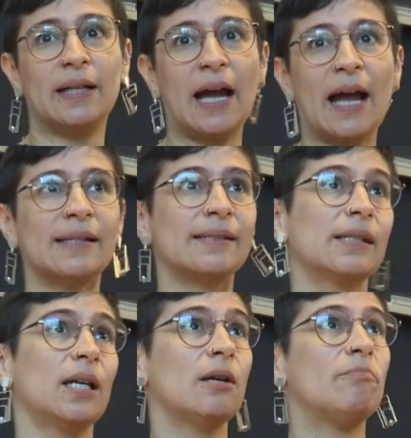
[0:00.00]
as
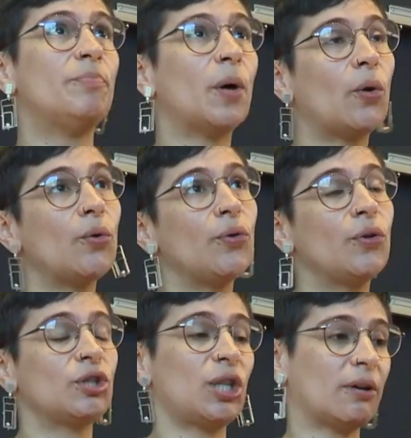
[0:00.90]
both
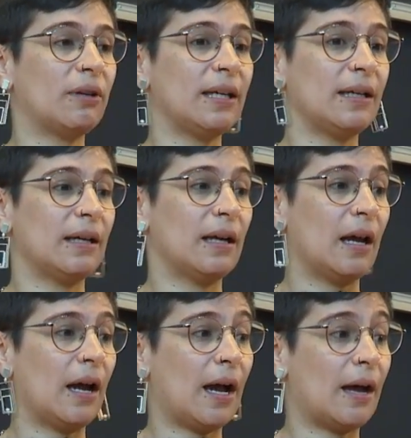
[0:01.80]
sharing
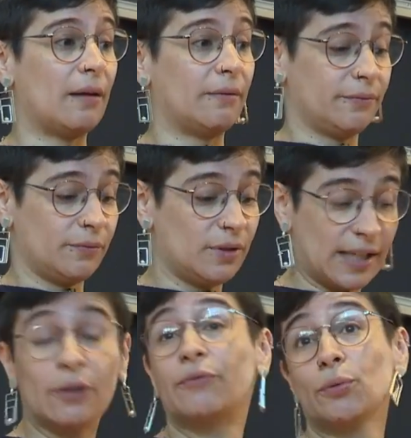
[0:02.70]
a
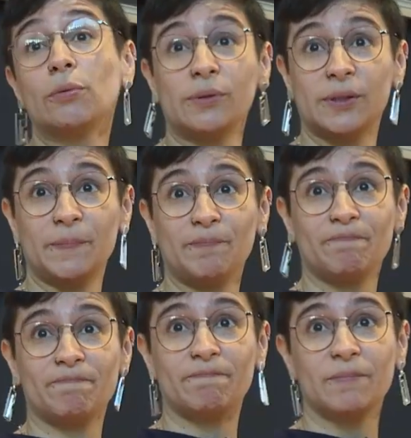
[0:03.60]
set of rules,
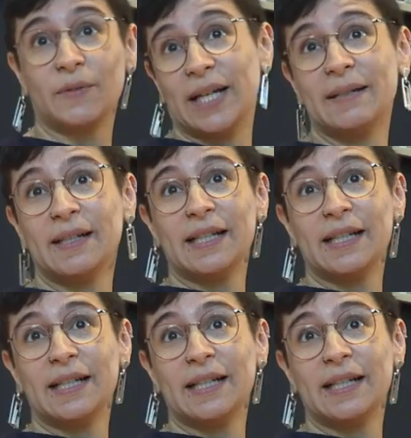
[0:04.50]
right?